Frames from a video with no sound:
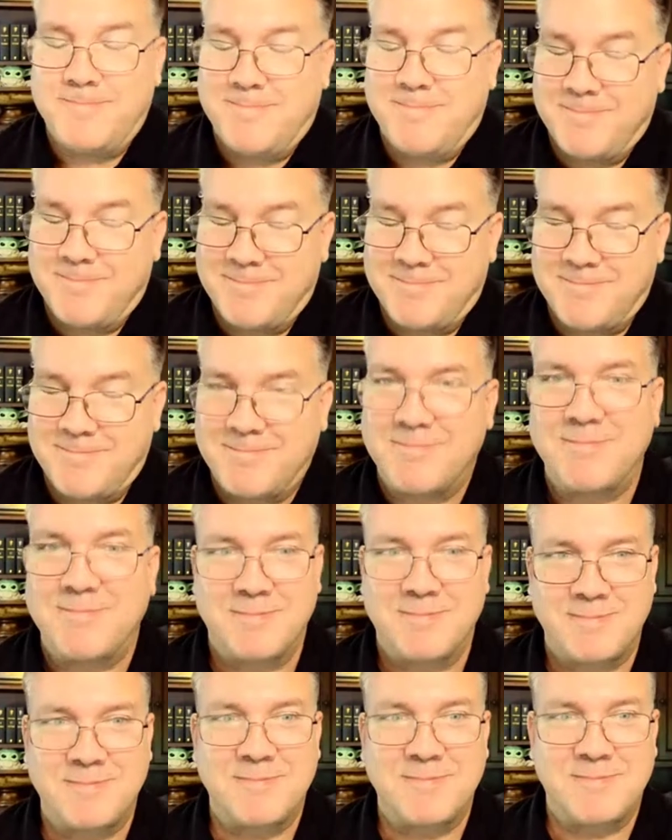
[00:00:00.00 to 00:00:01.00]

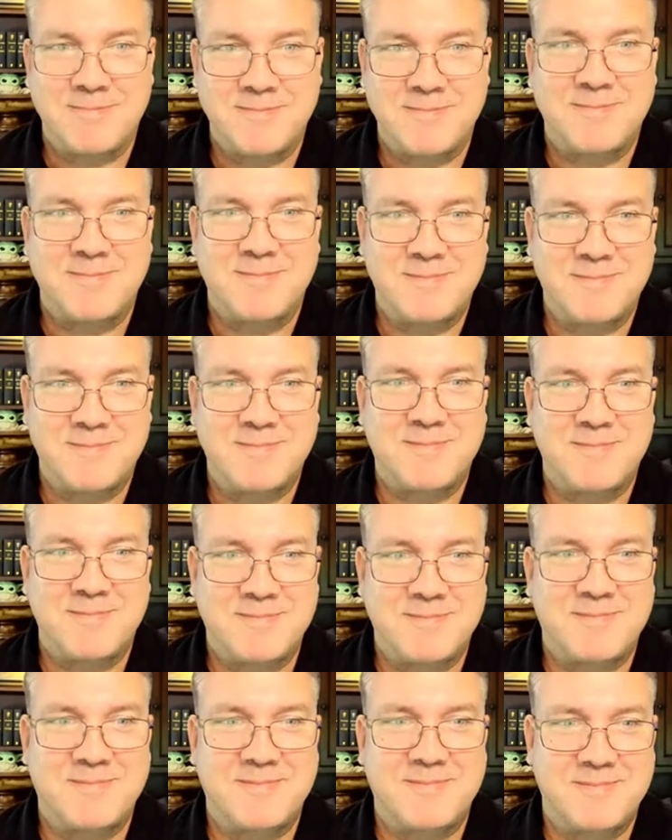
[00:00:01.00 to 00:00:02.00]

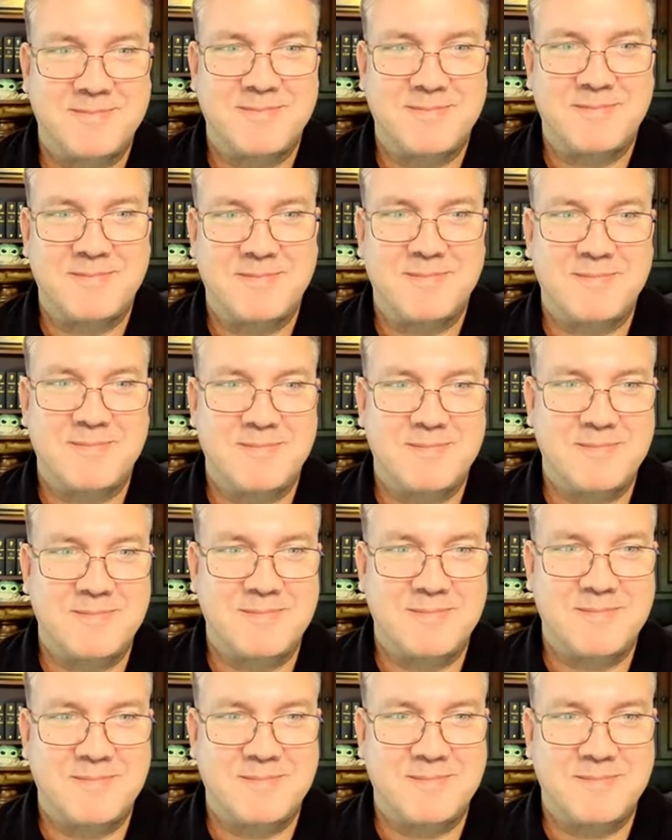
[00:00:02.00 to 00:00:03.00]

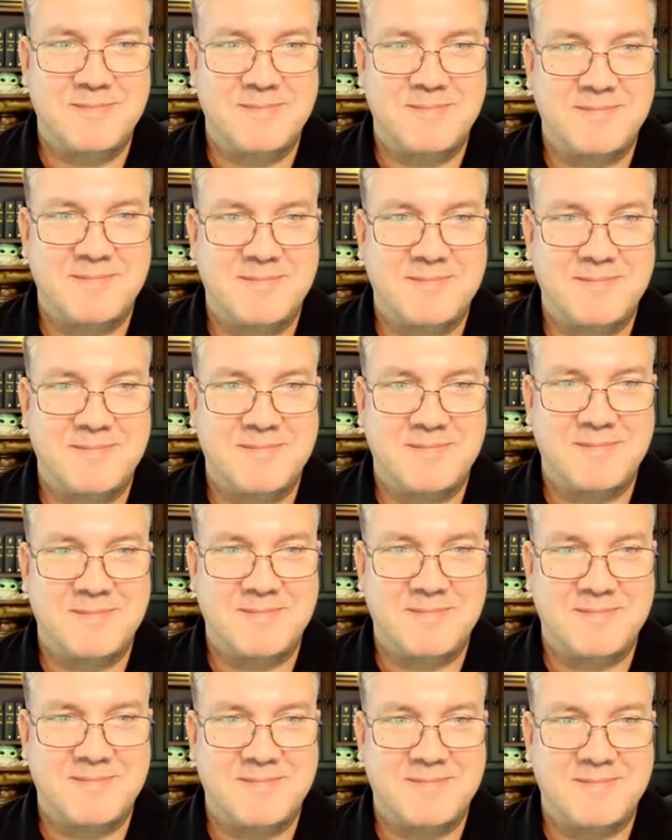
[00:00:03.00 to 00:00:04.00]

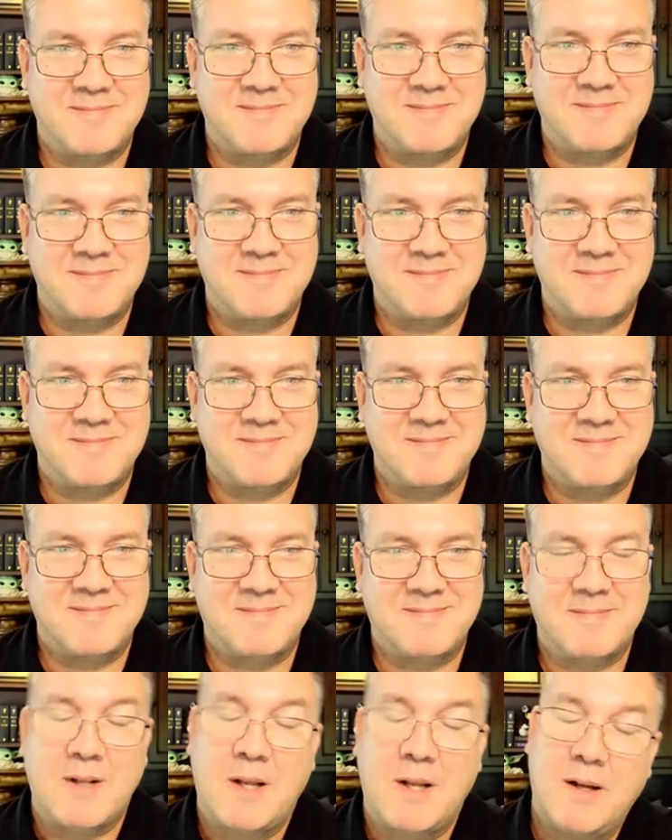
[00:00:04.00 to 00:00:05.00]

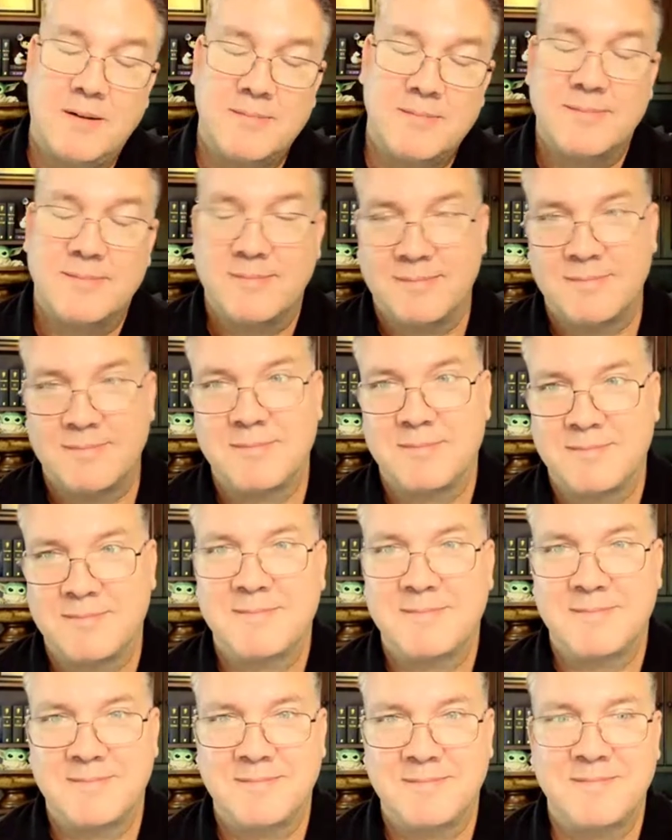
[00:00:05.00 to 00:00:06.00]

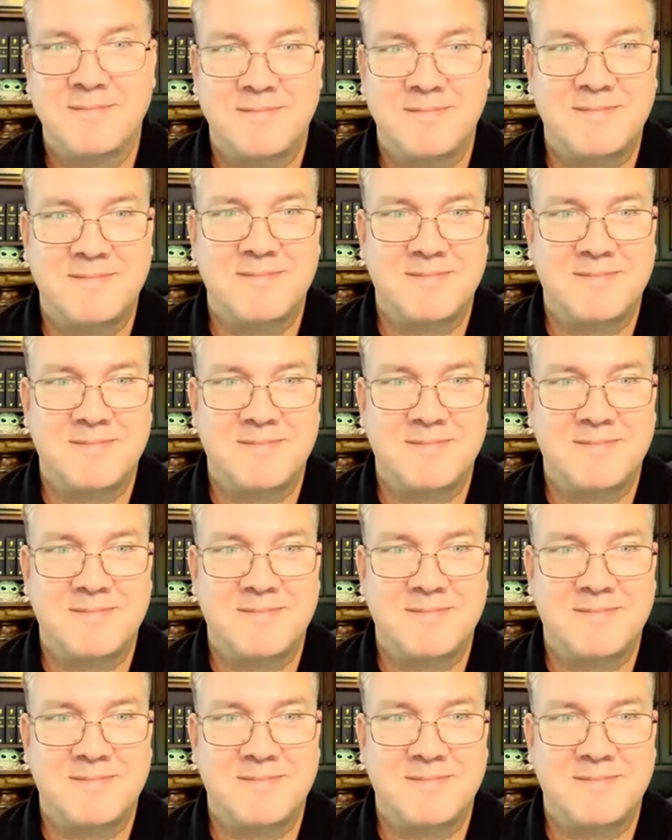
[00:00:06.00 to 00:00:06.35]
(silent)